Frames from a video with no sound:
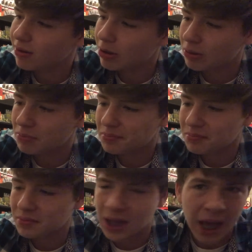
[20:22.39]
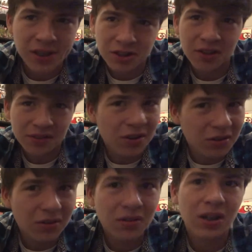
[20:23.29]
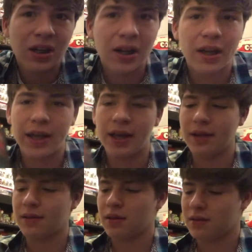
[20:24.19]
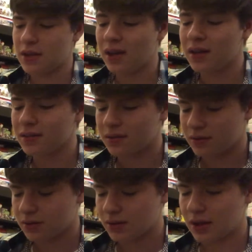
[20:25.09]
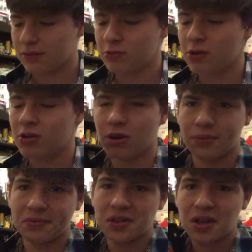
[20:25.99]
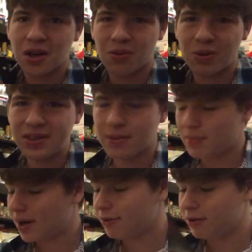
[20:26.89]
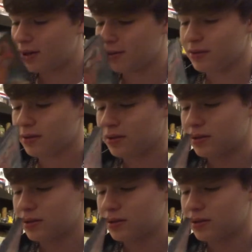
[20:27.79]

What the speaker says: well, the Hedgehog 2, and this as well comes with the manual